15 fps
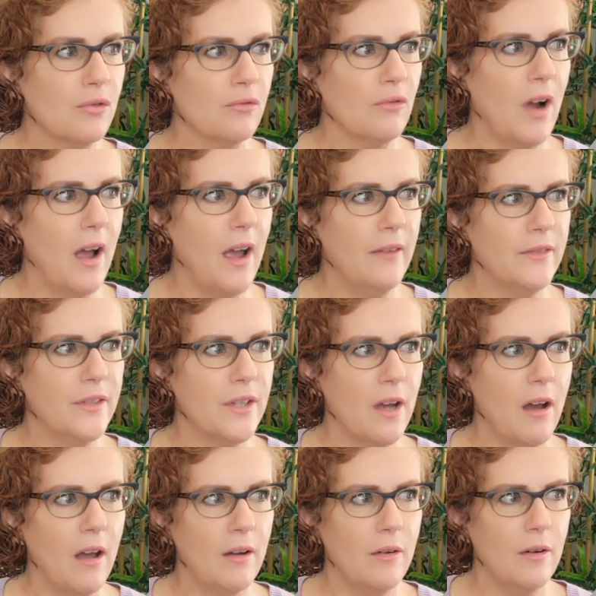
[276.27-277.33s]

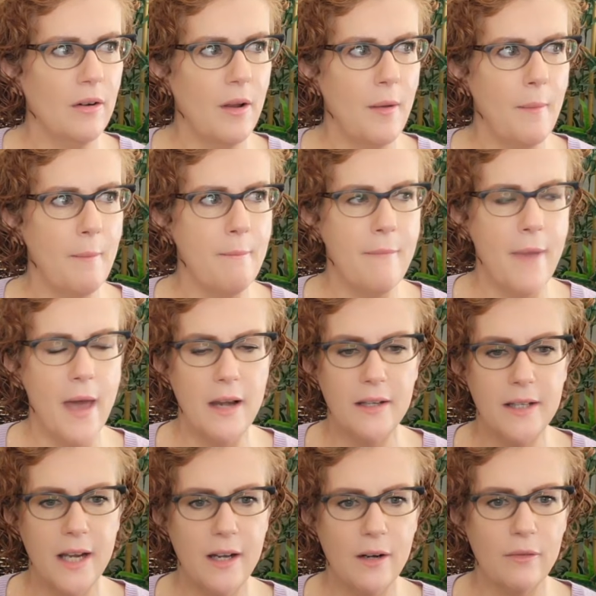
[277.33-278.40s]

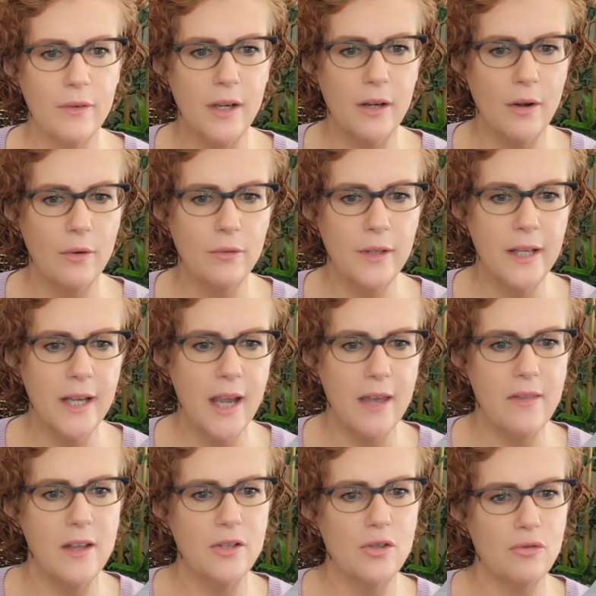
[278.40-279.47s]
drive.metadata read-only,
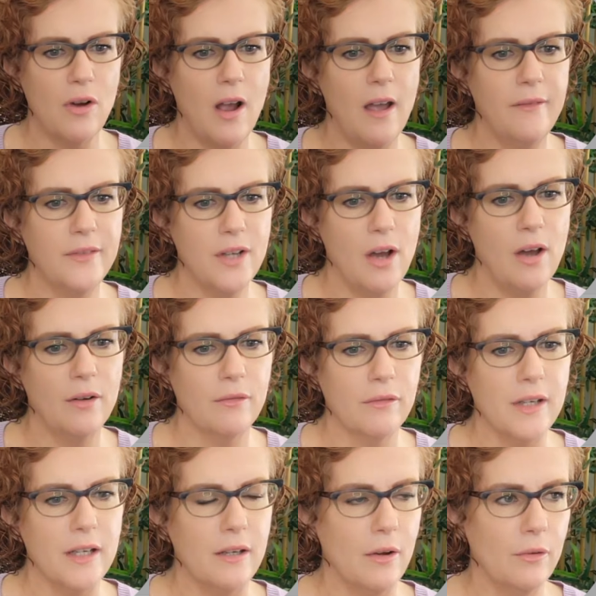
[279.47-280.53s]
and then
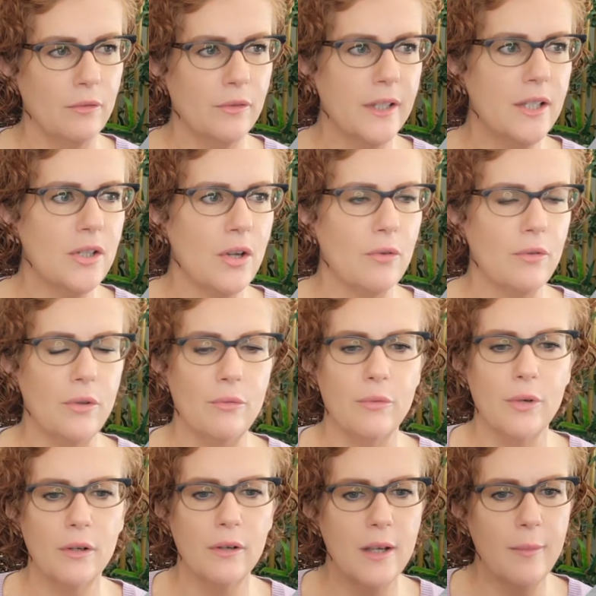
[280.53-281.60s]
drive.read-only. Don't you
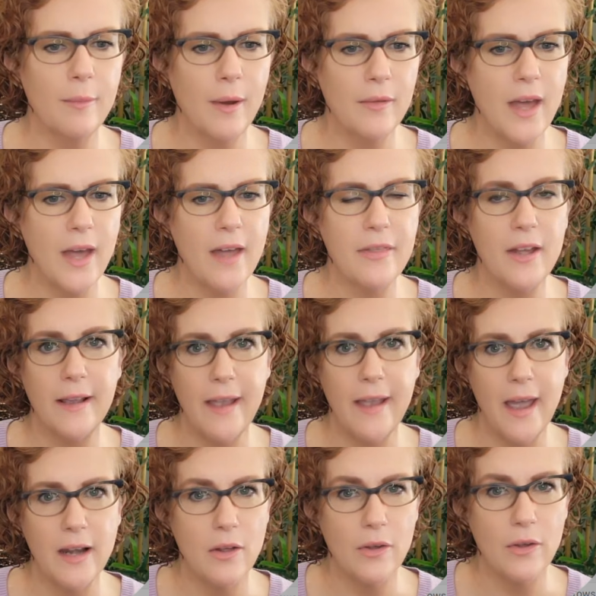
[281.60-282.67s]
worry about that.
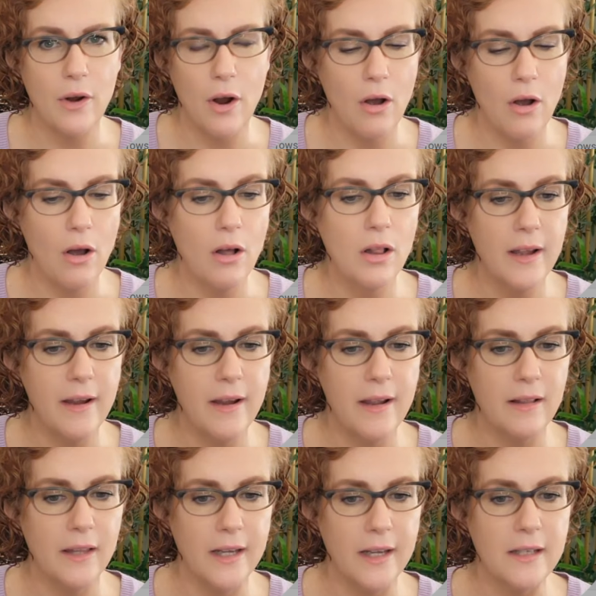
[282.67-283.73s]
Again, they're all
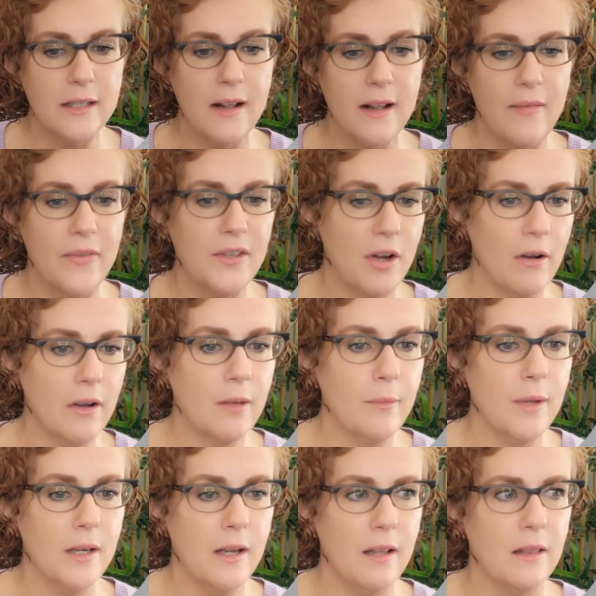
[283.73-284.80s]
linked in the
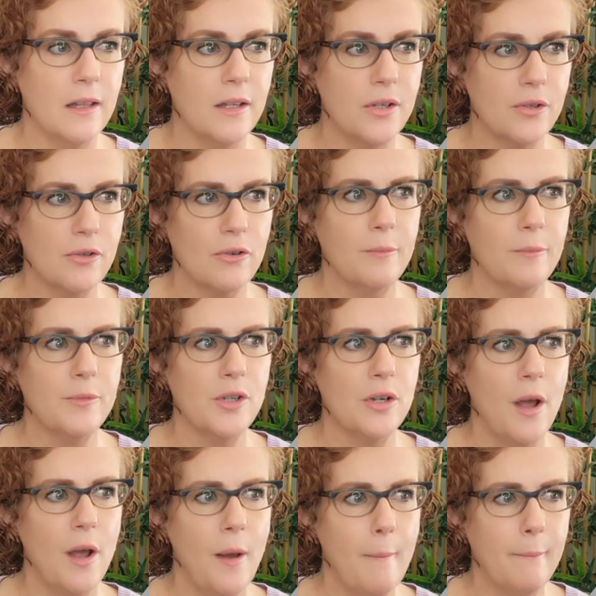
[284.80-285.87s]
document in the
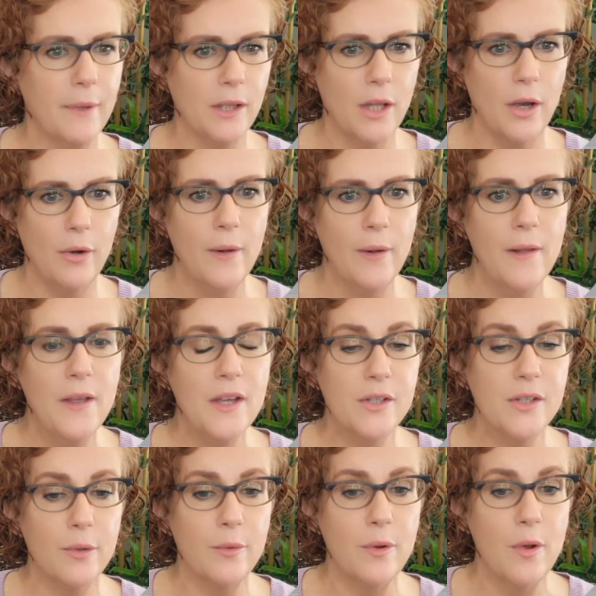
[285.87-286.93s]
description below.
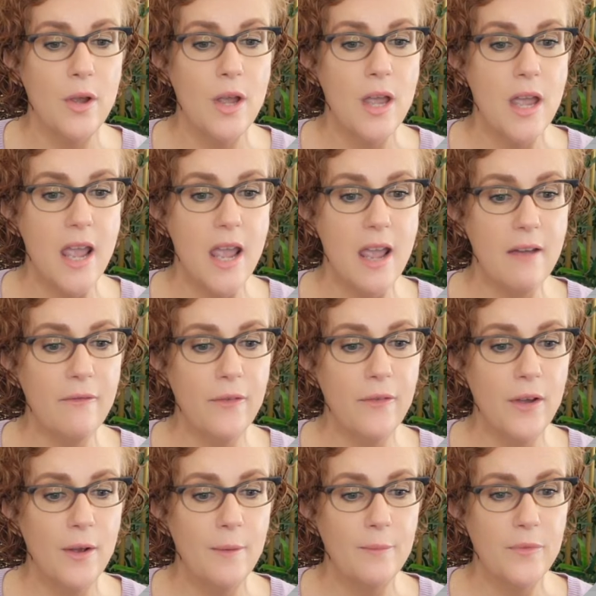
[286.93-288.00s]
So if
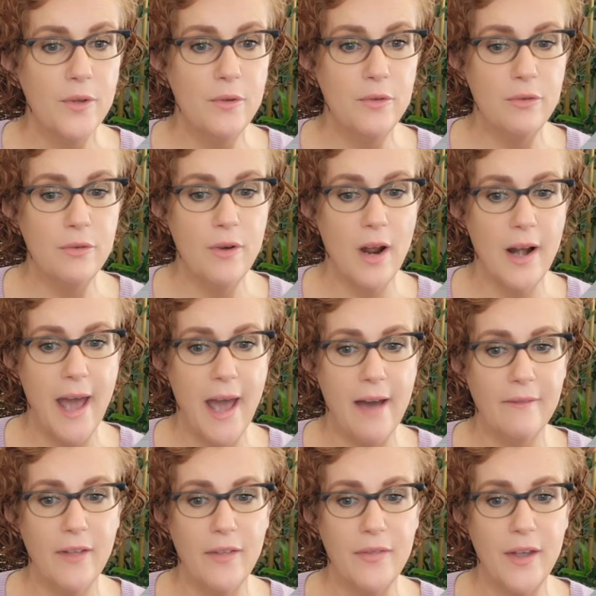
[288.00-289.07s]
you do not
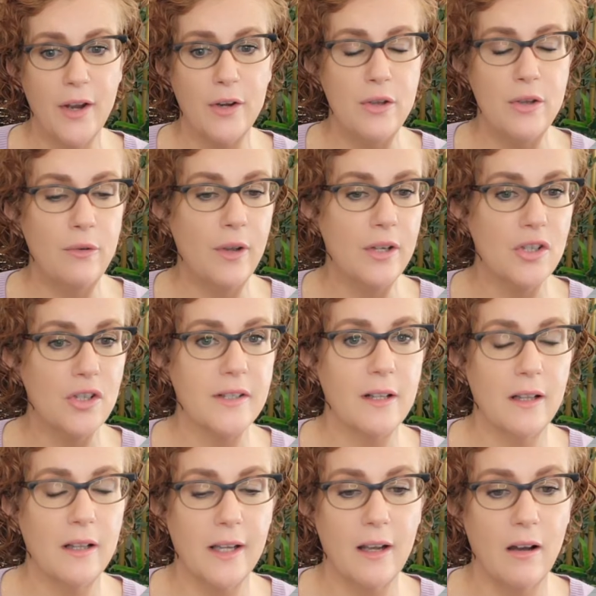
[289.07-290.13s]
have that there, you can just
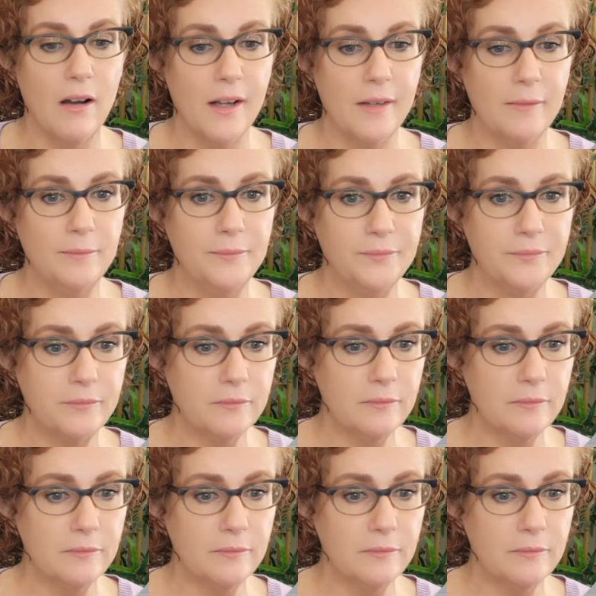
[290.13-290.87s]
click on